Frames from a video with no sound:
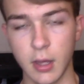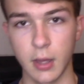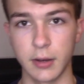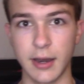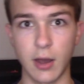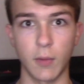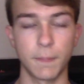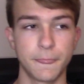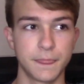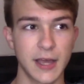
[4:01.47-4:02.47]

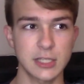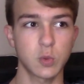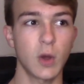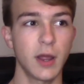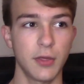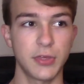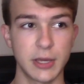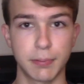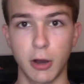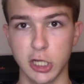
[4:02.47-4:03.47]
Now, that's why I
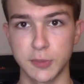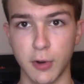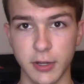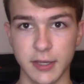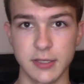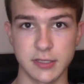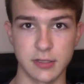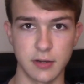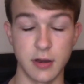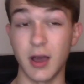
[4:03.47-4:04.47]
think Poshmark
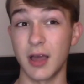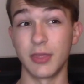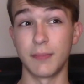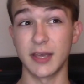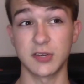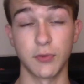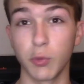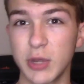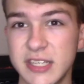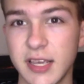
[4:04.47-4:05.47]
is not the best for
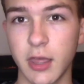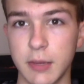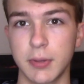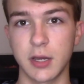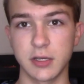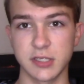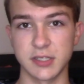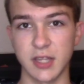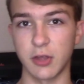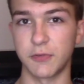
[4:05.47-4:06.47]
reselling, because the
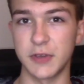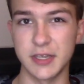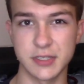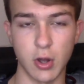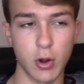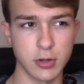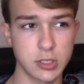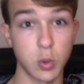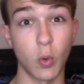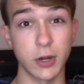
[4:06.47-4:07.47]
seller fees are
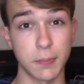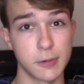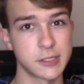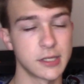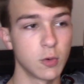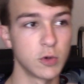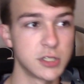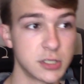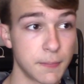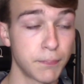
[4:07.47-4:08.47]
20%,
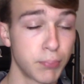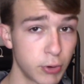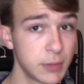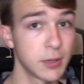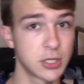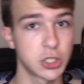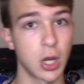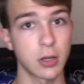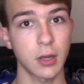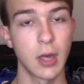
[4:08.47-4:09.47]
which is a pretty big
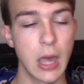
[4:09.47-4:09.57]
chunk.